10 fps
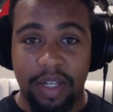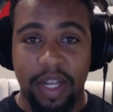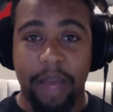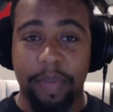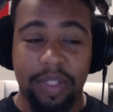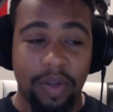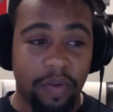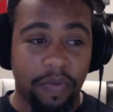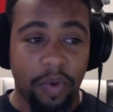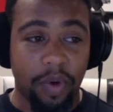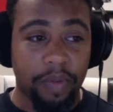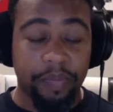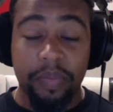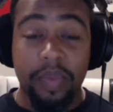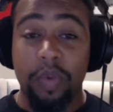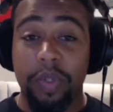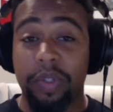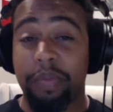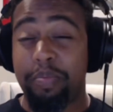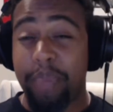episode 4, which was
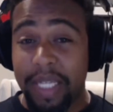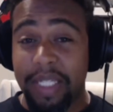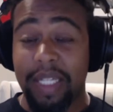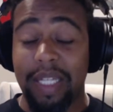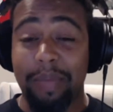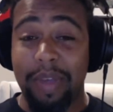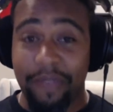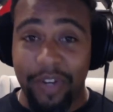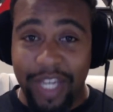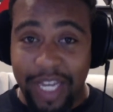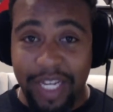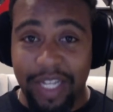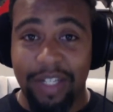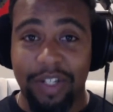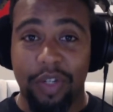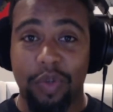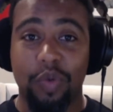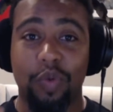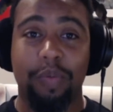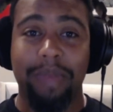basically me forgetting
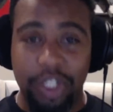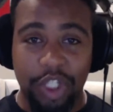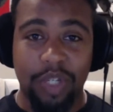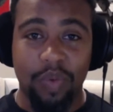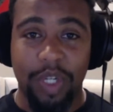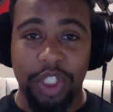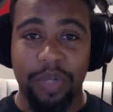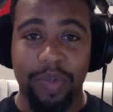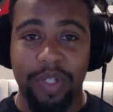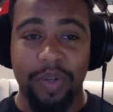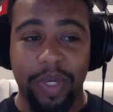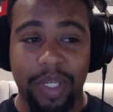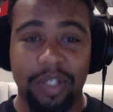to mention what she was doing.